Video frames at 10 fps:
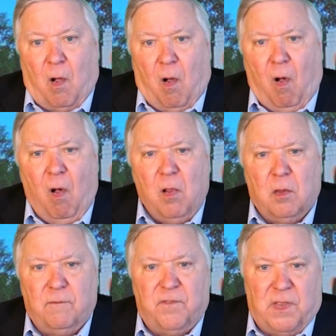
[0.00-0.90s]
All
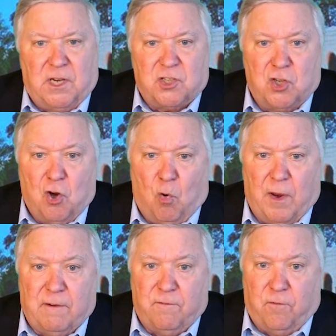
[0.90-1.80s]
of this
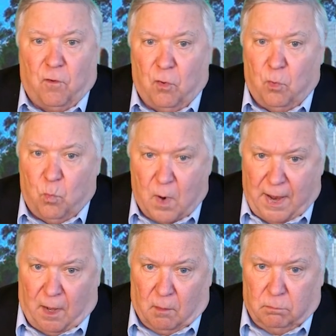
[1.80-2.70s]
knowing full
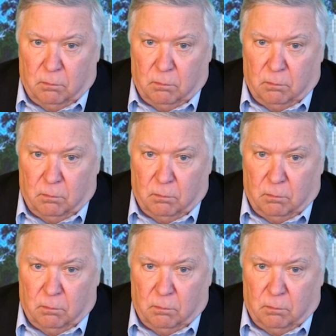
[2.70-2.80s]
well